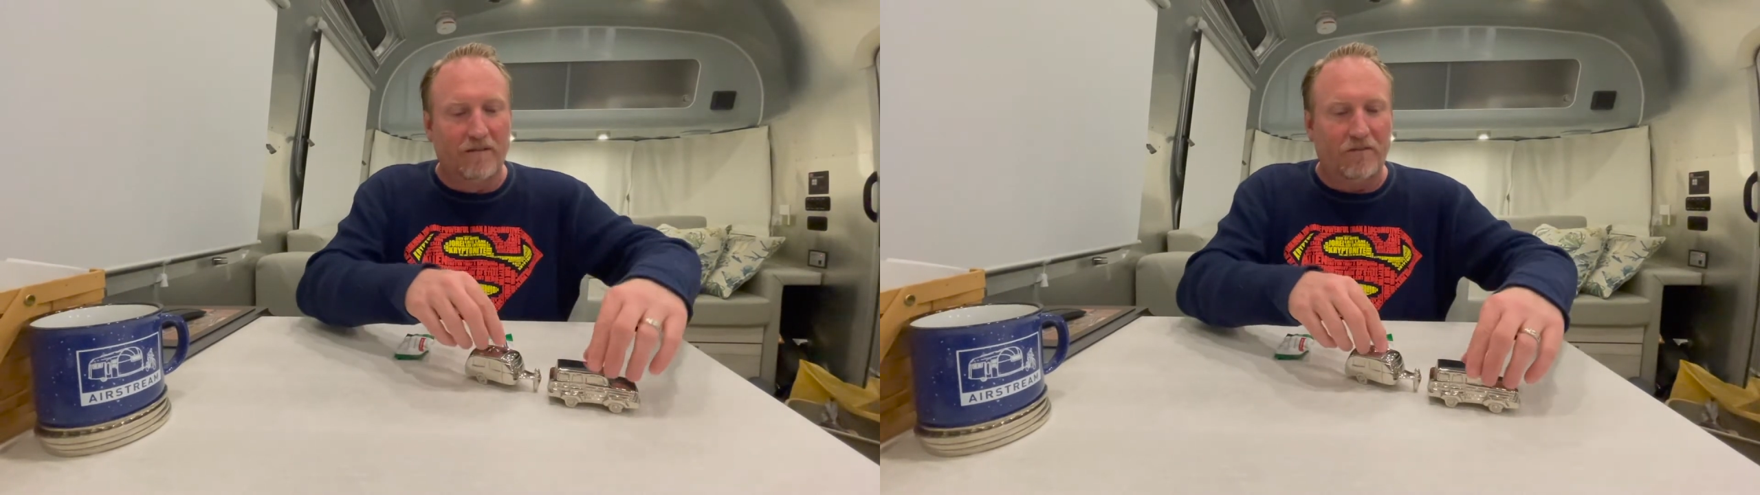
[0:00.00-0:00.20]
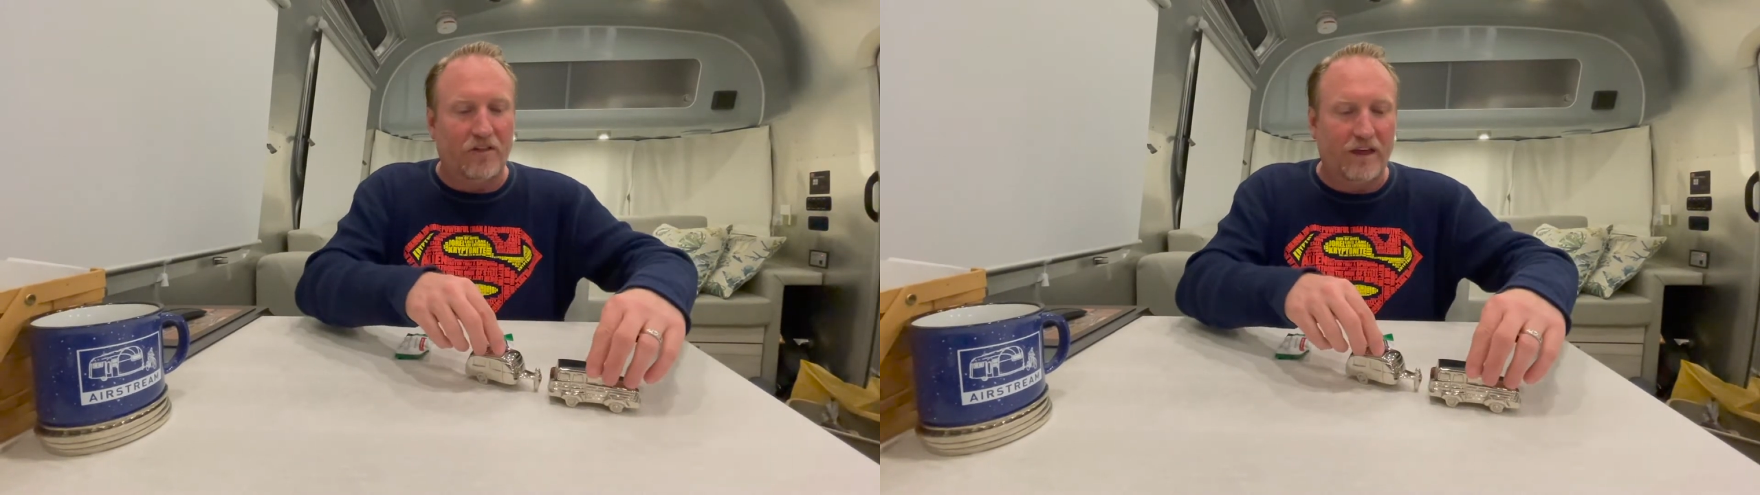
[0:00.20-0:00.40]

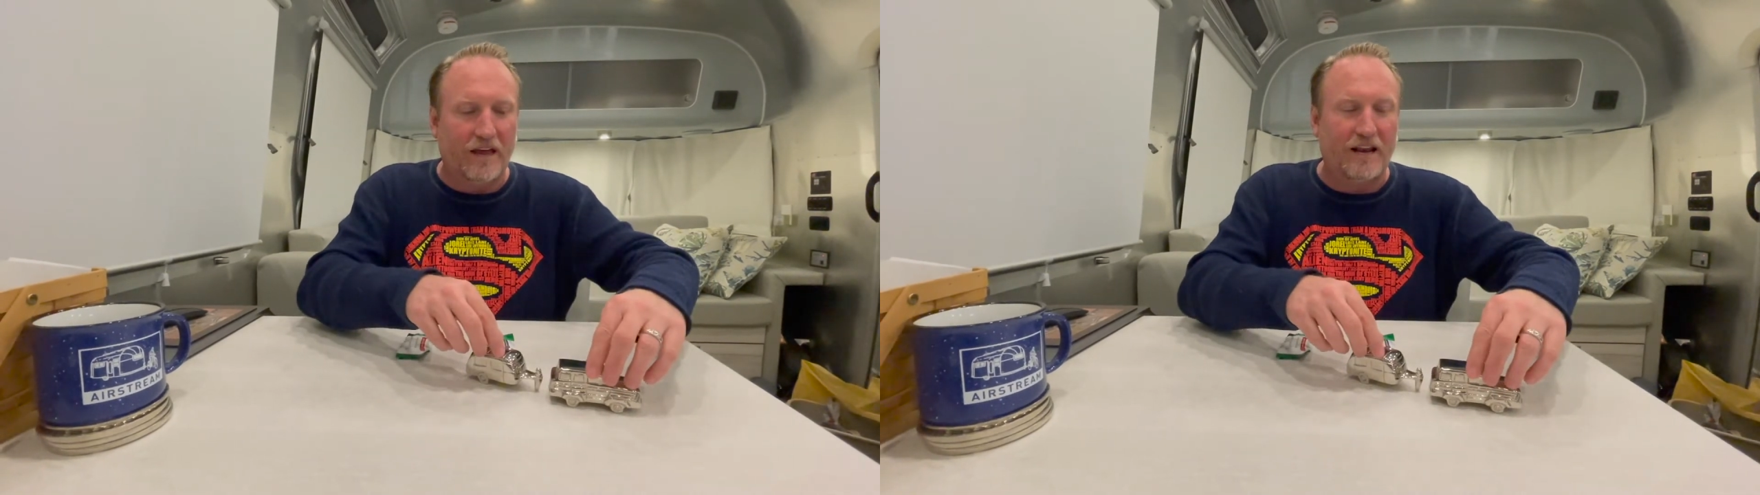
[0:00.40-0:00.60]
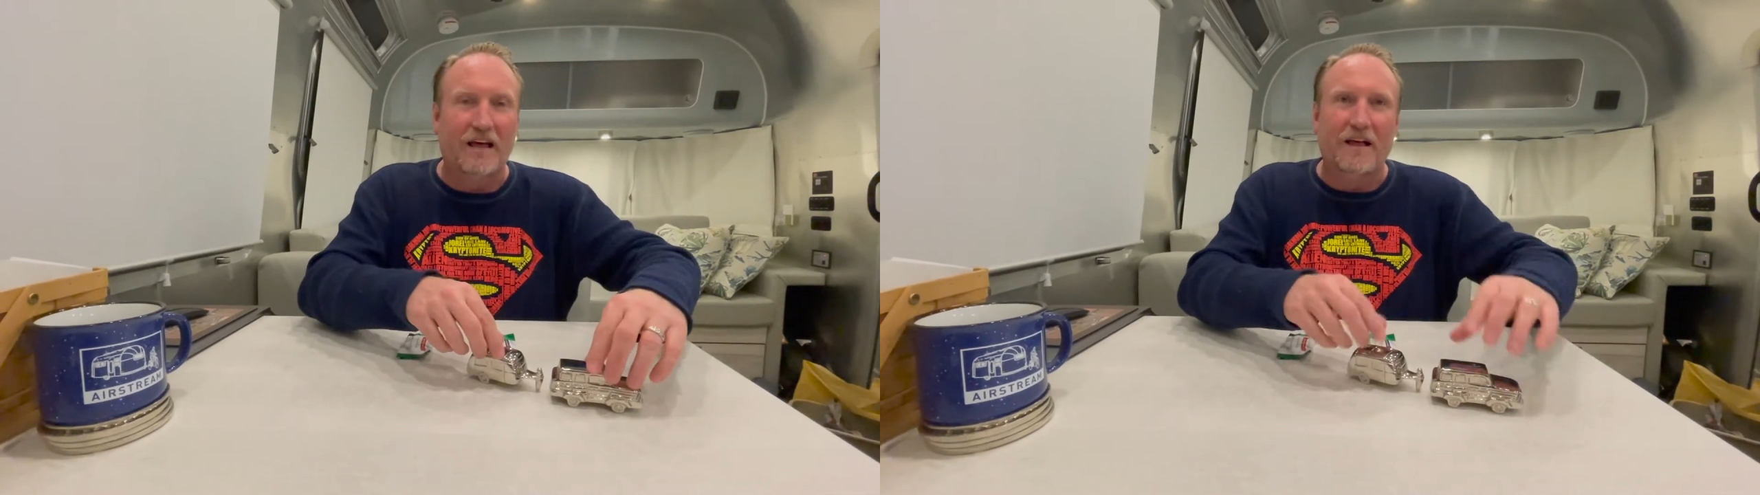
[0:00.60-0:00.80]

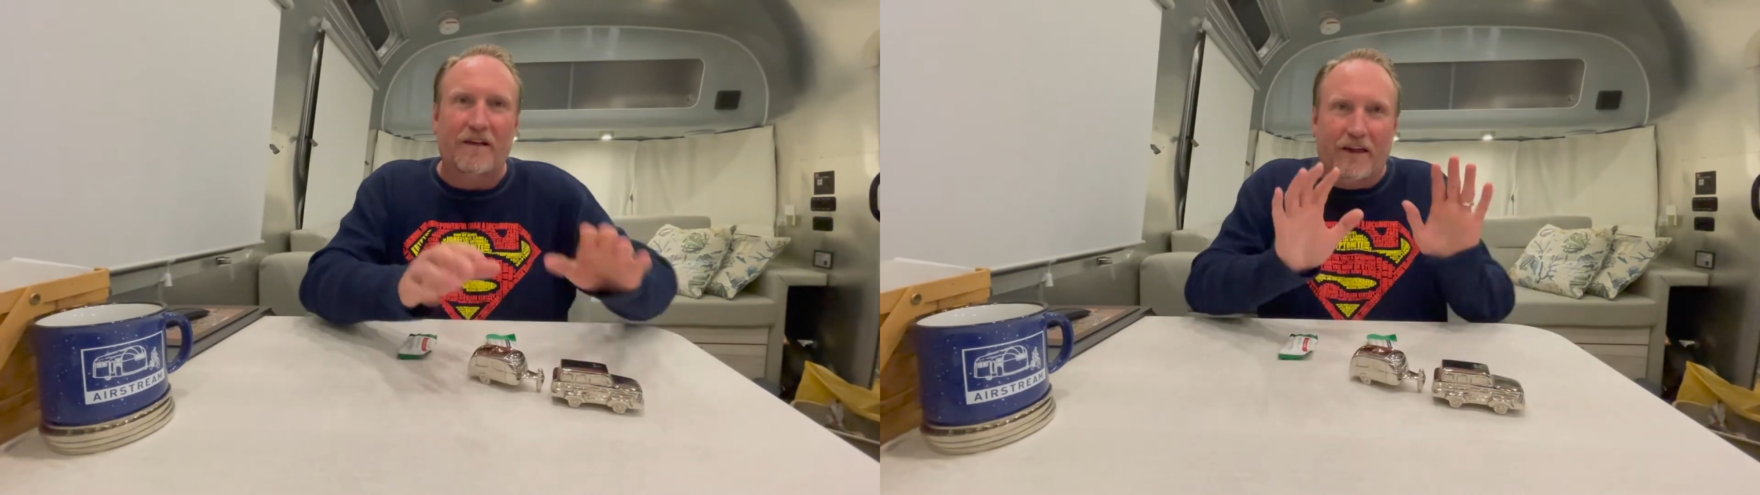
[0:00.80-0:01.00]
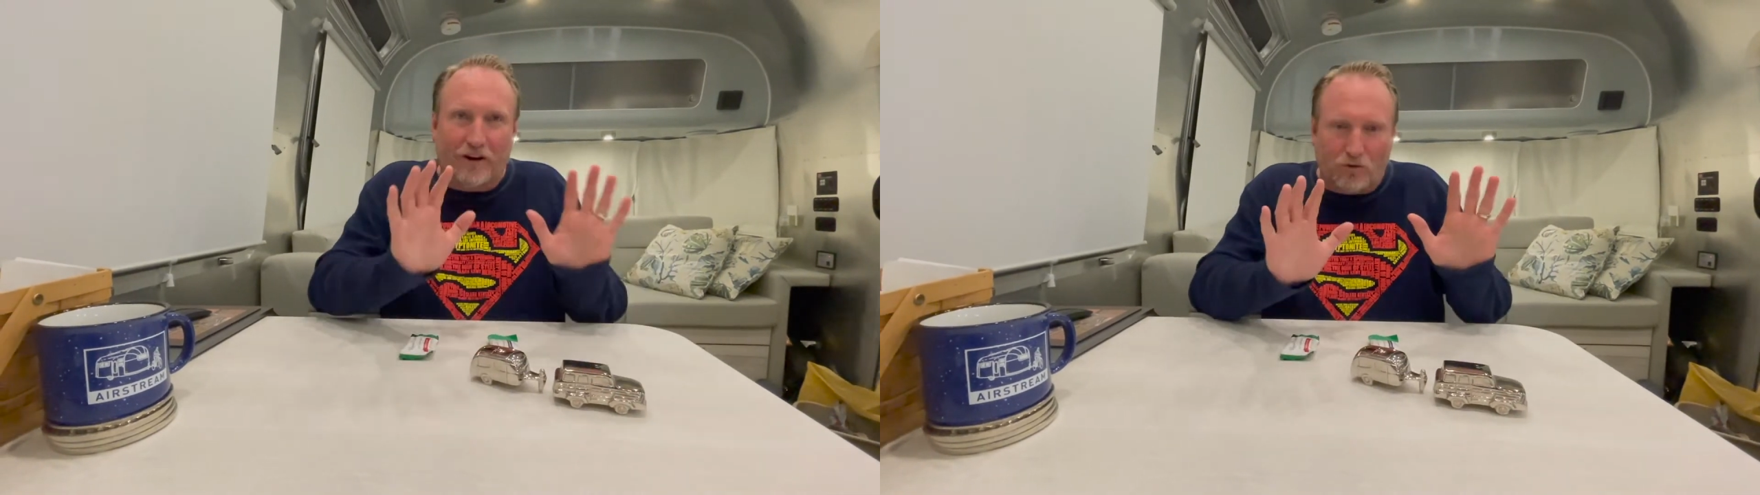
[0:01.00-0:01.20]
Then
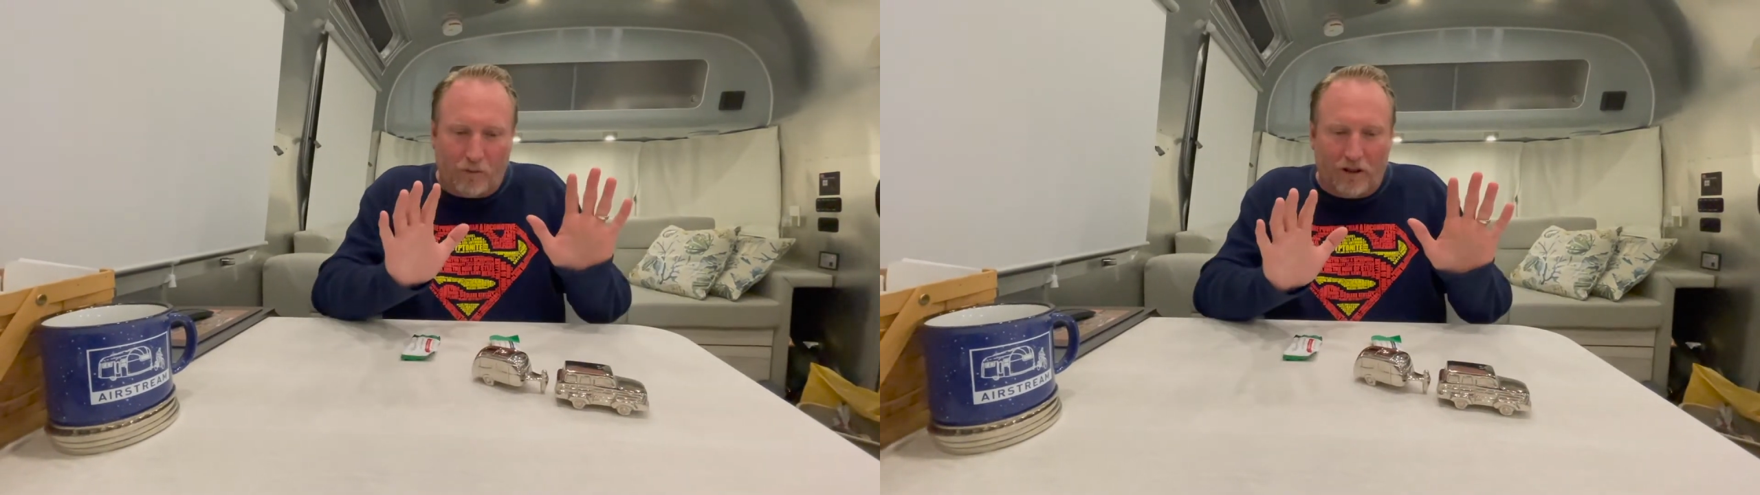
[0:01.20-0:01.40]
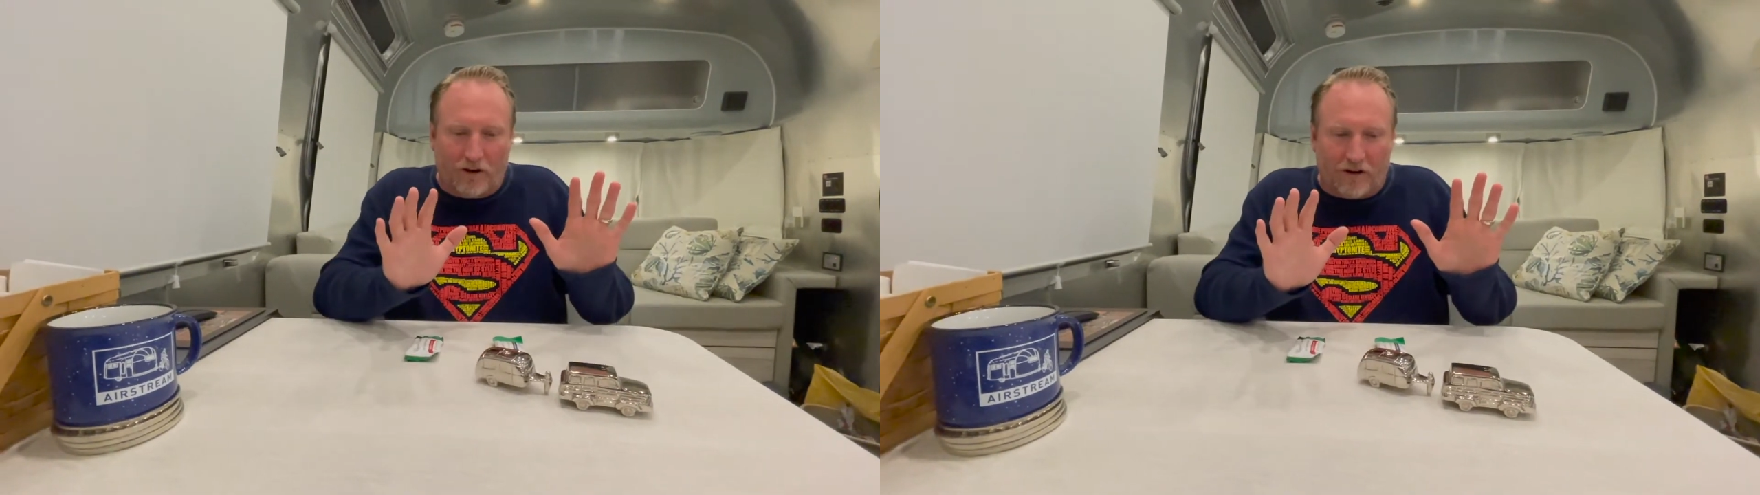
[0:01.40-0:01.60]
here's what we
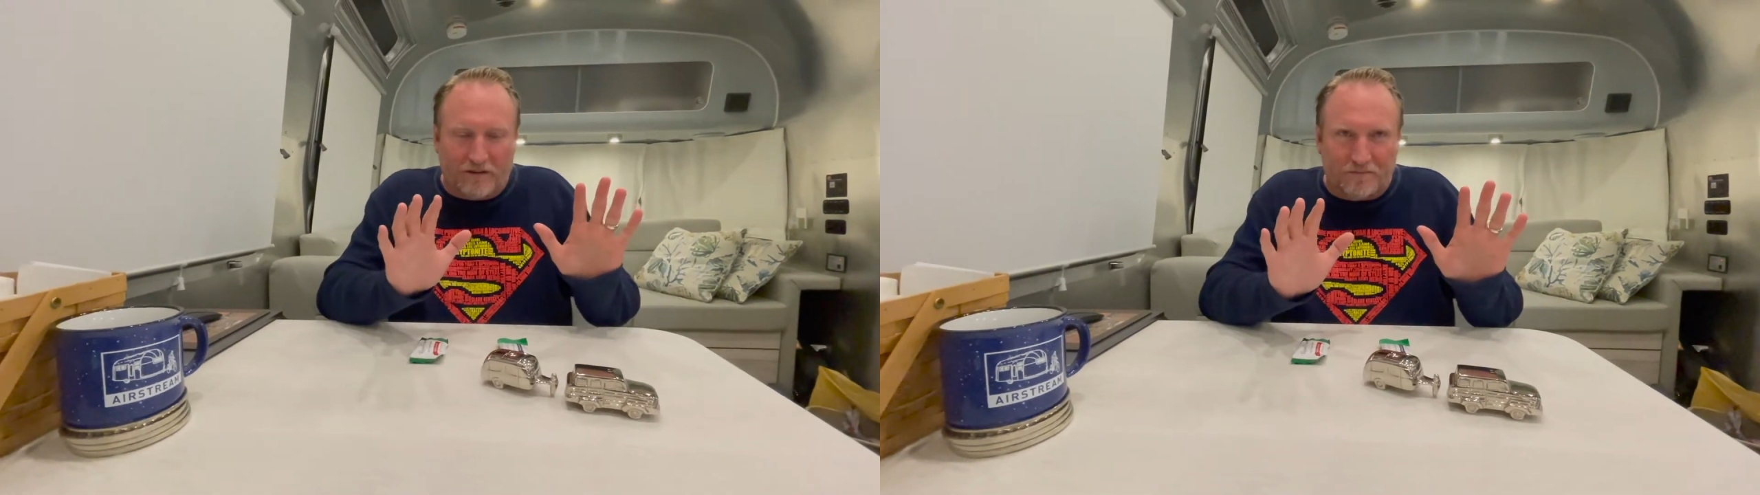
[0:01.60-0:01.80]
learned.